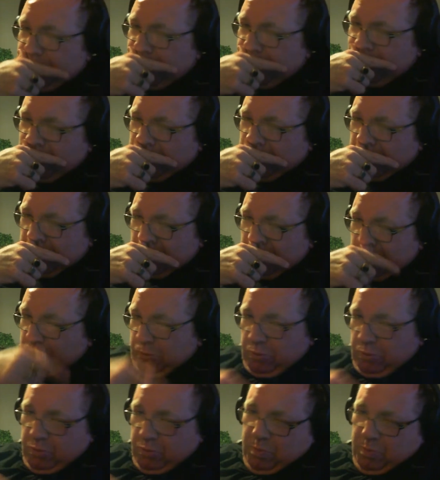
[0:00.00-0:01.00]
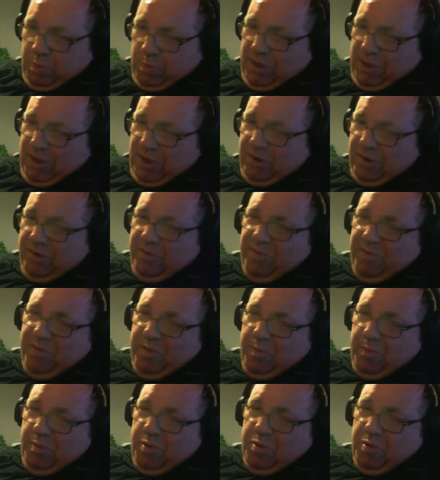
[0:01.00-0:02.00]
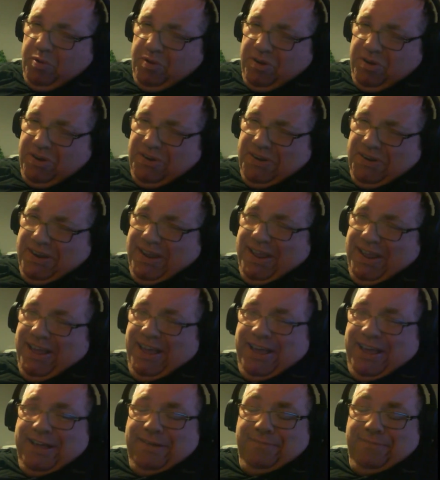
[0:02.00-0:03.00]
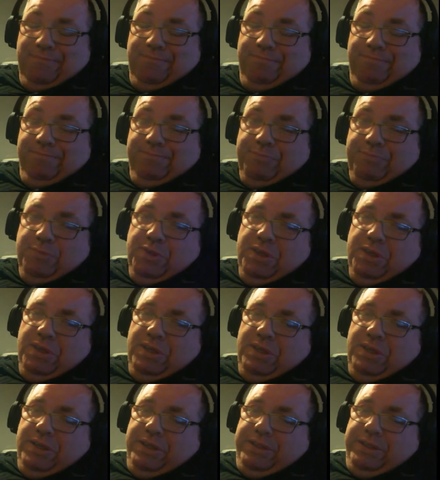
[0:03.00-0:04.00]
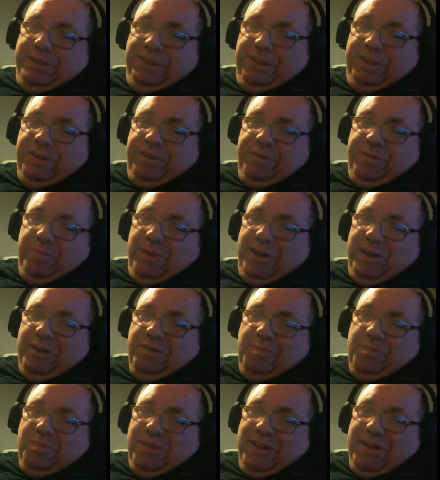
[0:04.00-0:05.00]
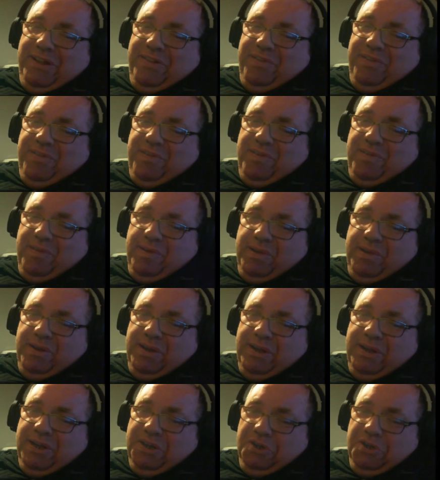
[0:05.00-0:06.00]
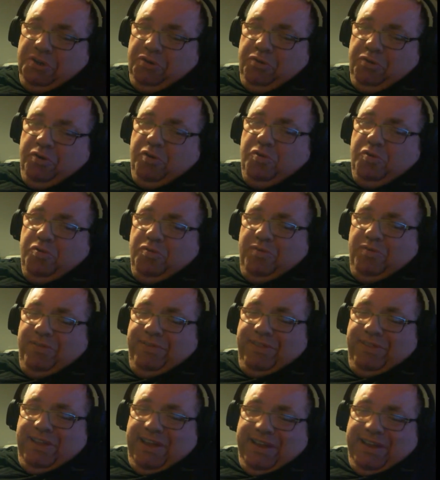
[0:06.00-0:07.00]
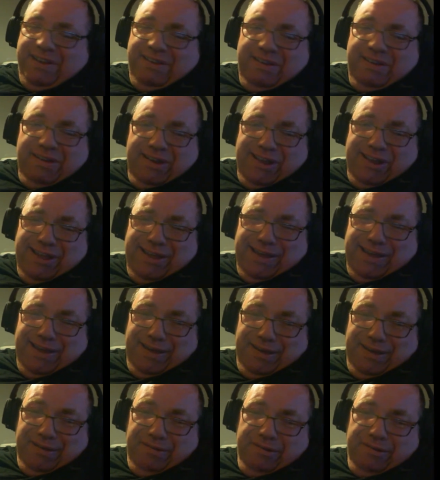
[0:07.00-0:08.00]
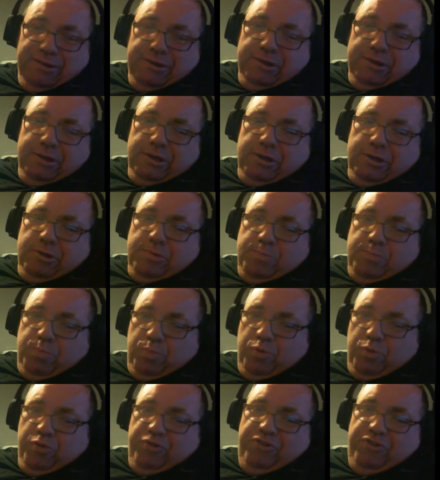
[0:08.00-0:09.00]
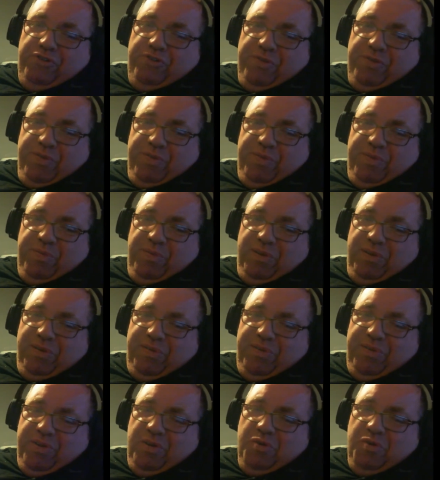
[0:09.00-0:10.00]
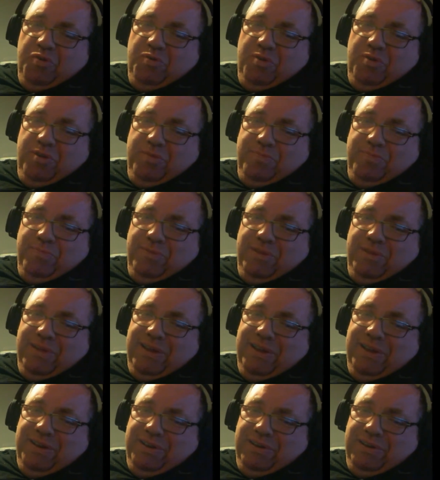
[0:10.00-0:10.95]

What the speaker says: to be honest about it, the tomato plants had grown that much since we sowed them, that